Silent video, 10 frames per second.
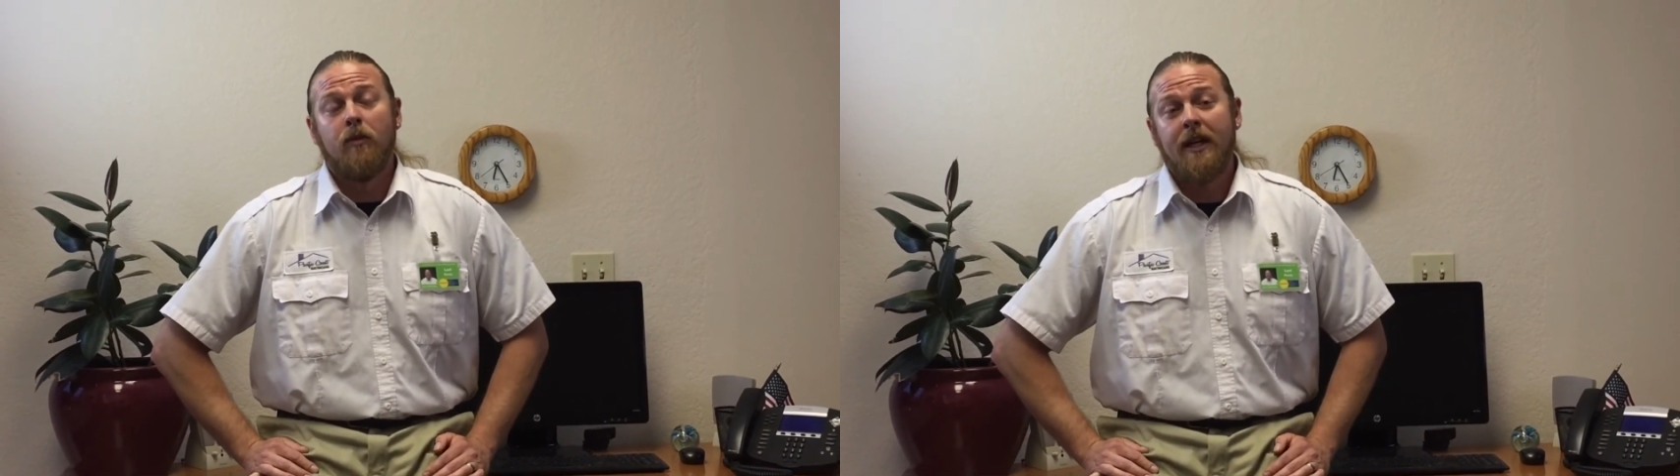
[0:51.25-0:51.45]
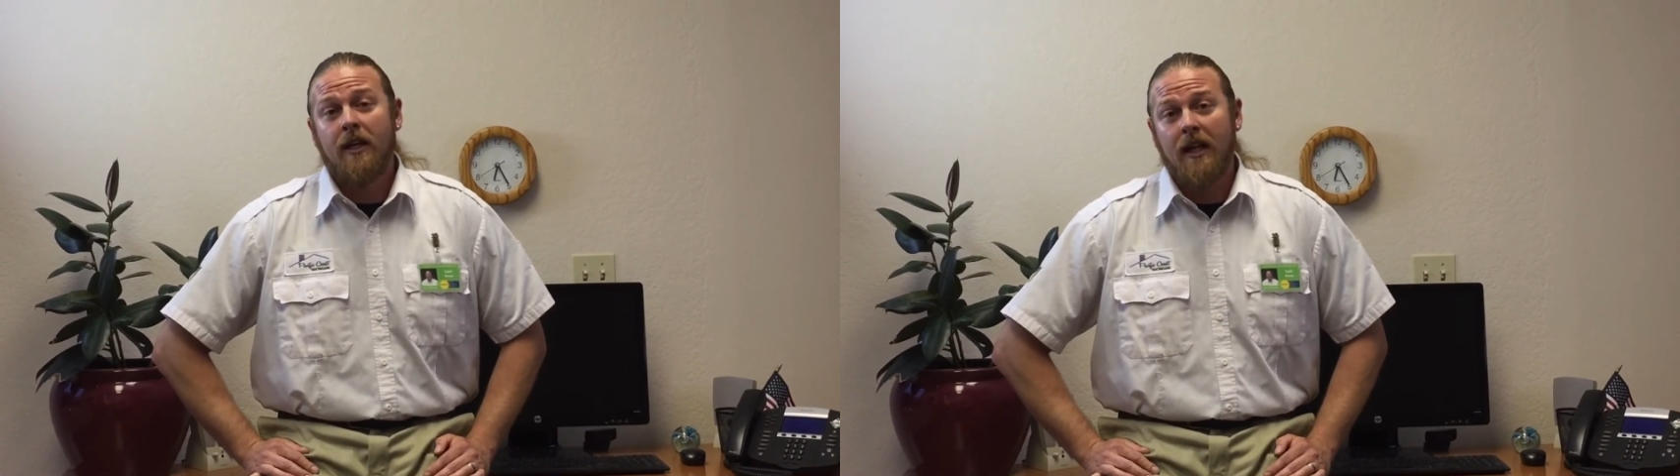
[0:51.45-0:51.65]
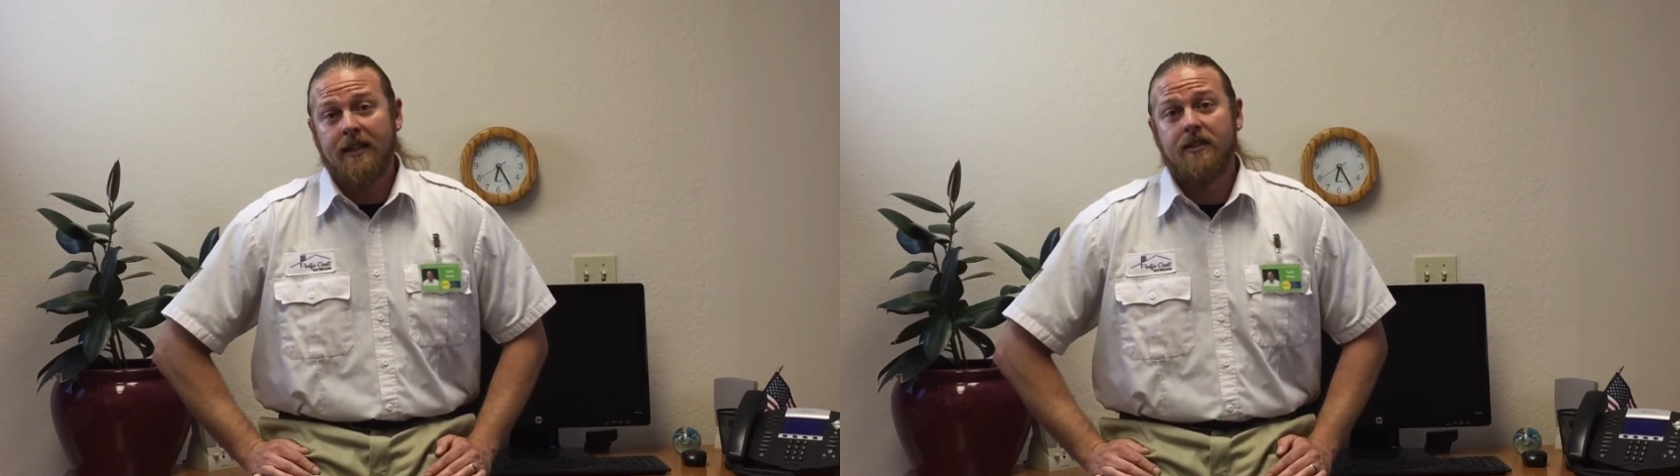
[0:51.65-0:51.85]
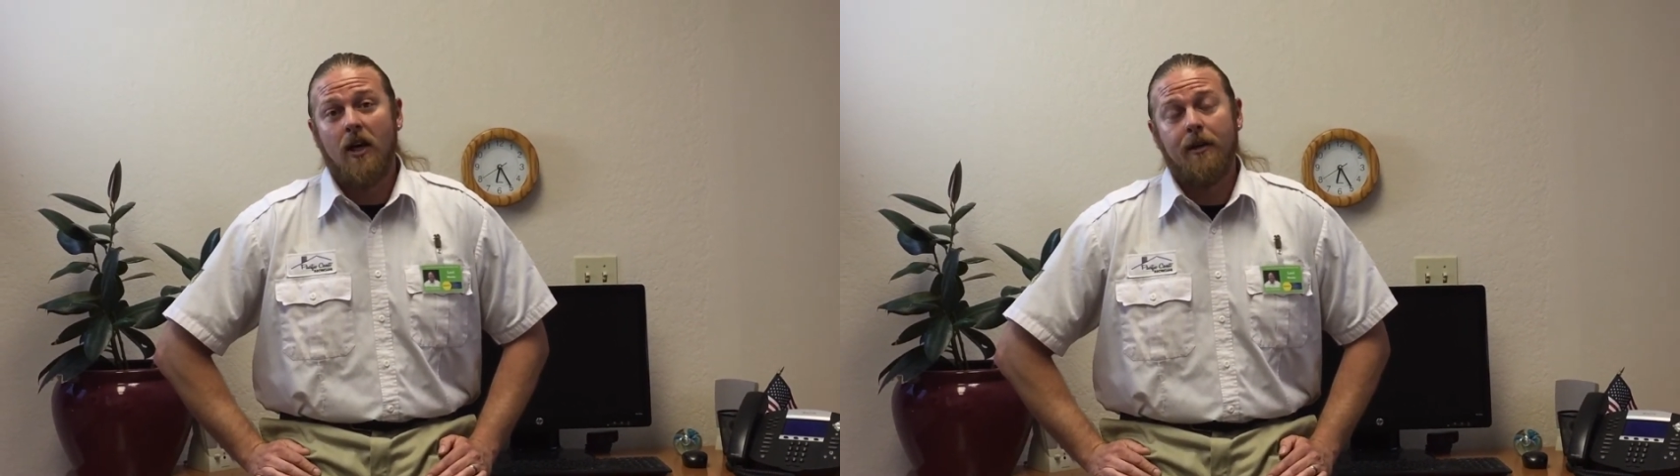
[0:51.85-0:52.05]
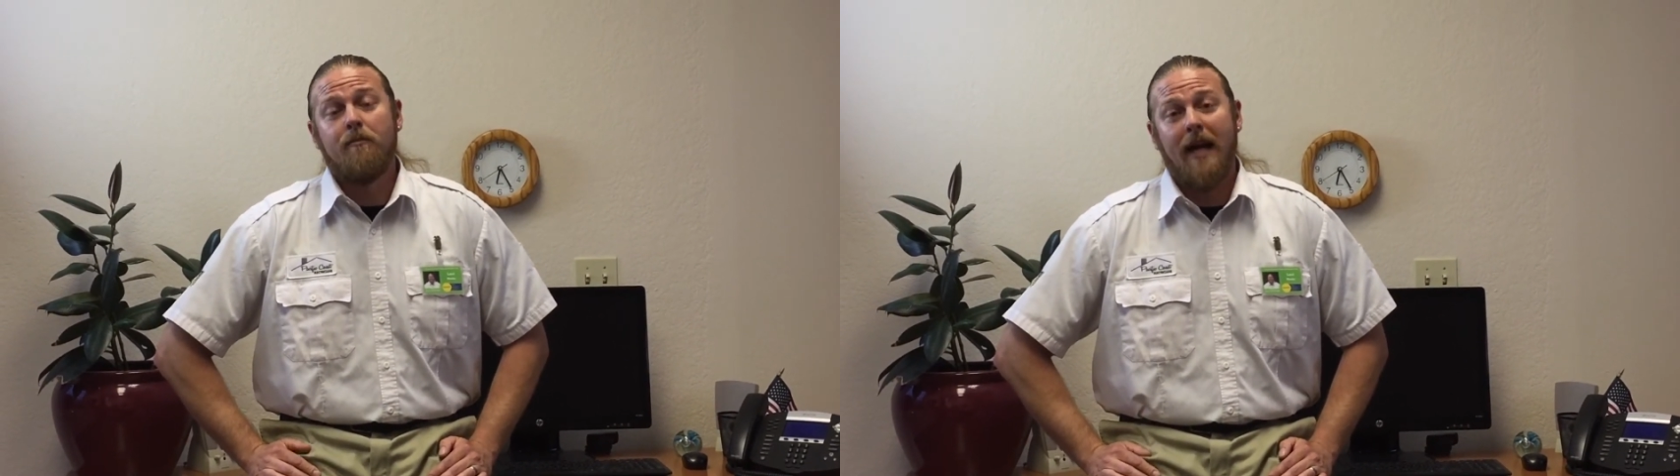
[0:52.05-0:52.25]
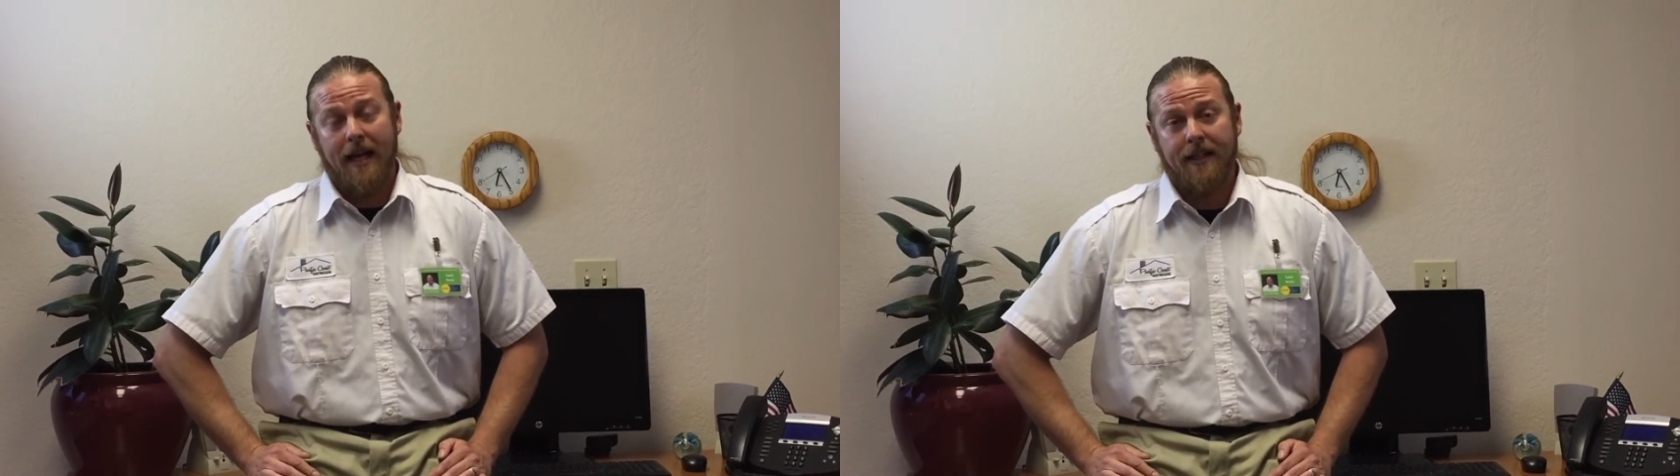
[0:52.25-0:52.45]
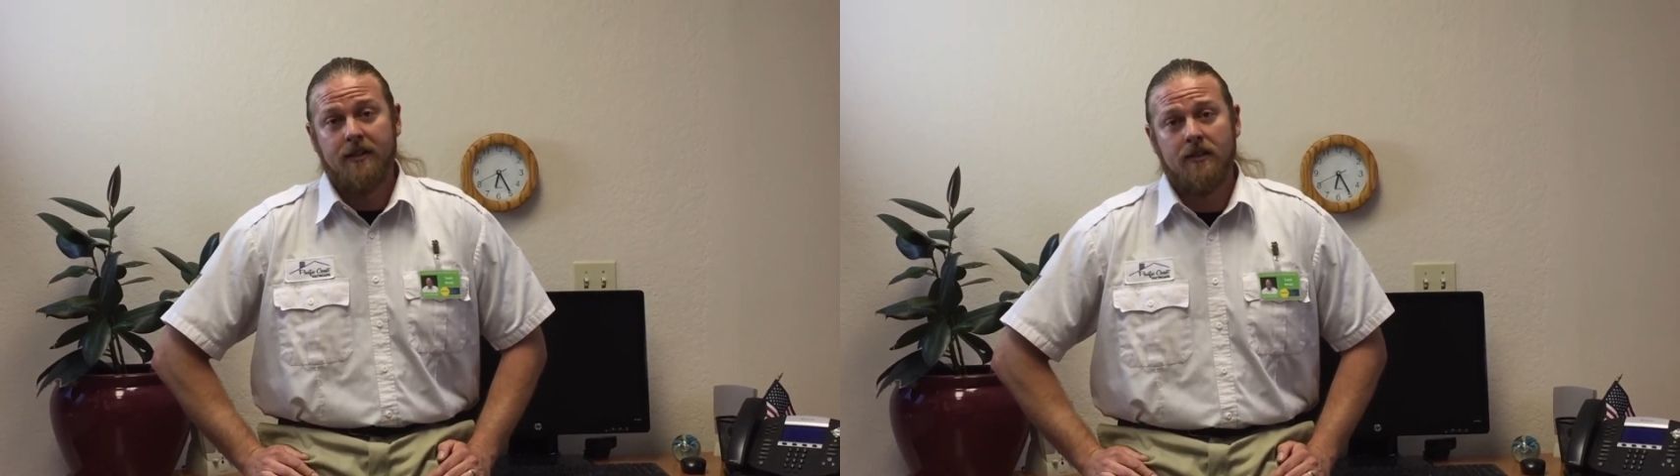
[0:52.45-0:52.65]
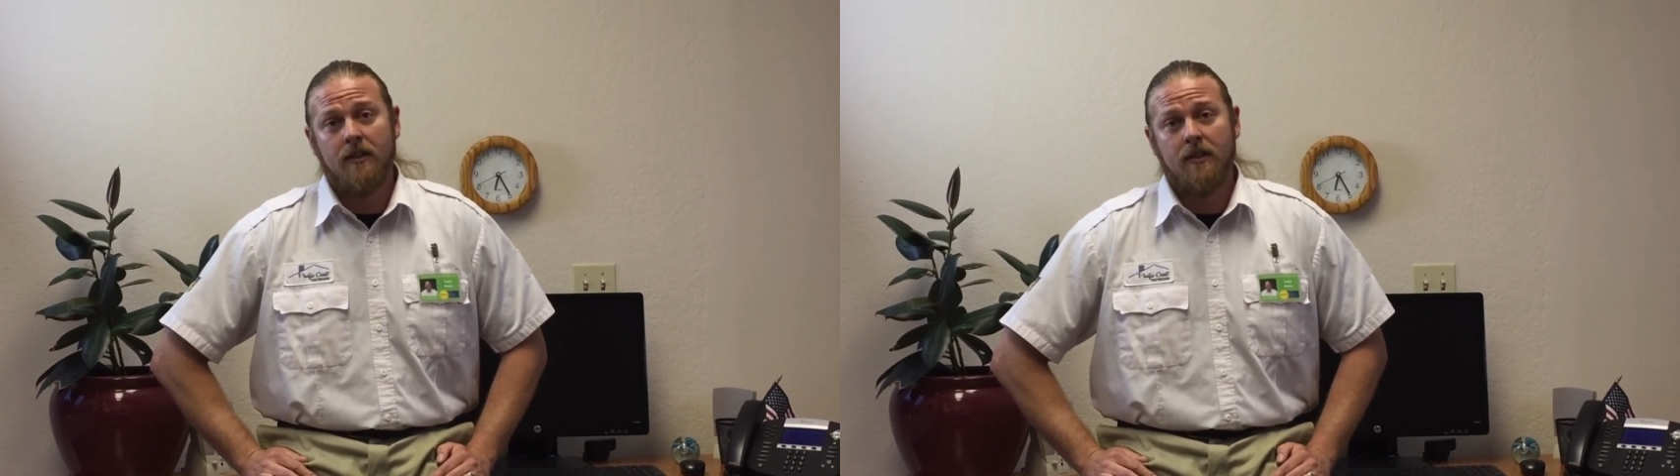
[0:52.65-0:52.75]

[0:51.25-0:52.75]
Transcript: breaker has gone bad,